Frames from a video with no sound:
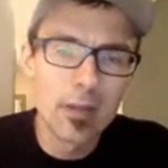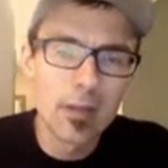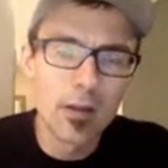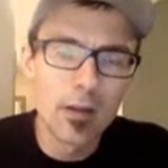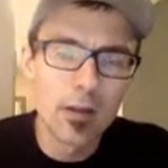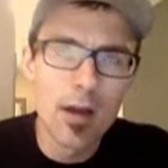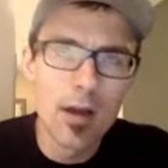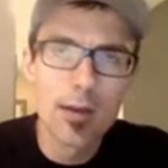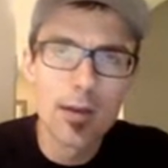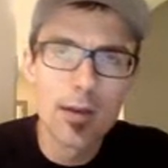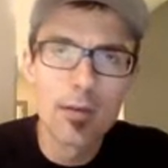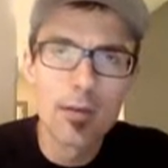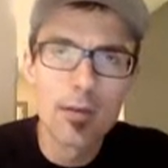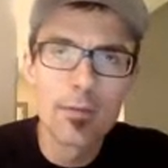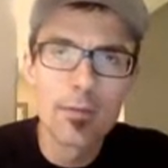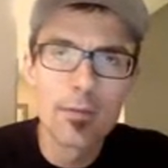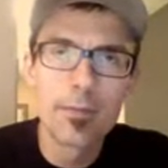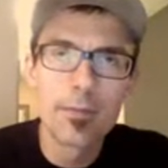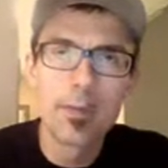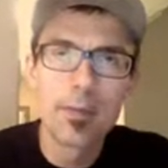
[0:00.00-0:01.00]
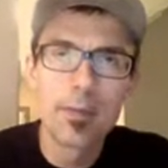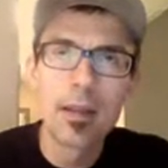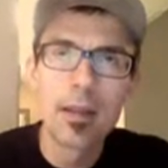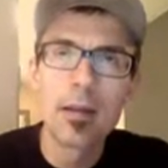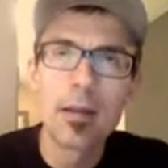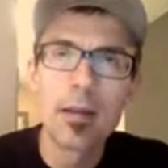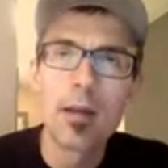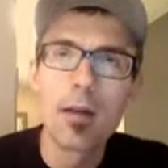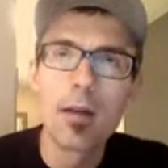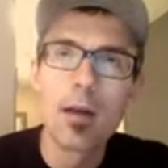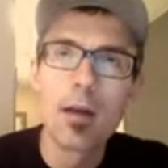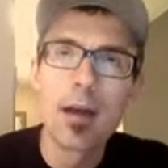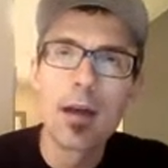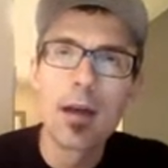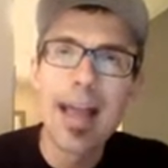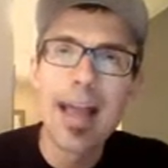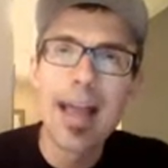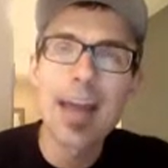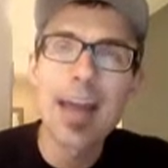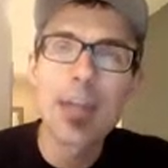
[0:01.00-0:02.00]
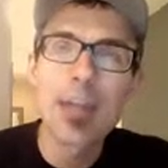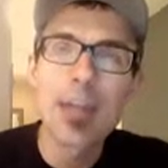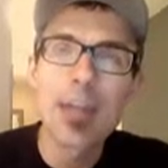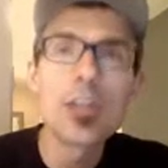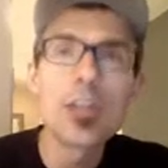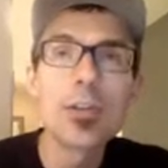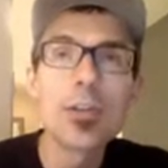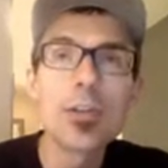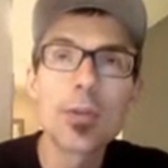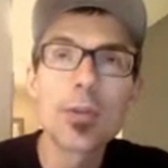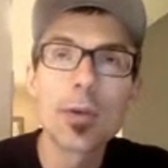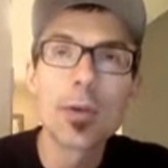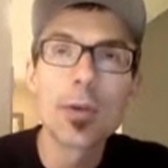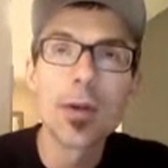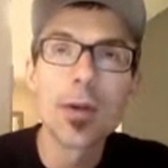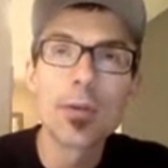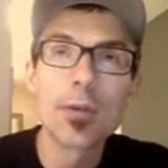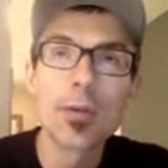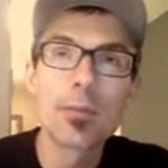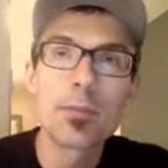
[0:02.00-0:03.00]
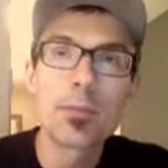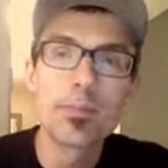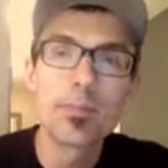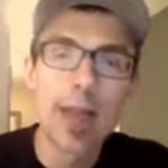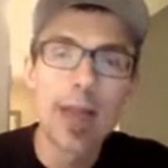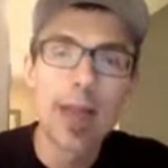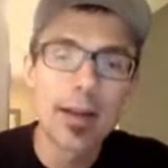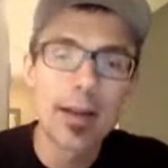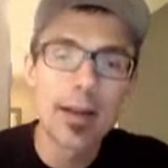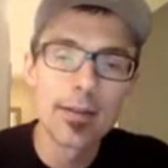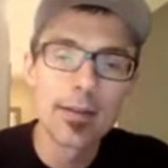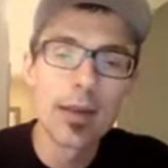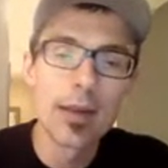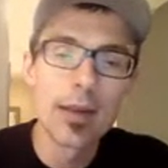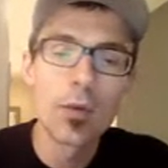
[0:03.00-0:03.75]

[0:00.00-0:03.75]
lot of the animation studios back in the day,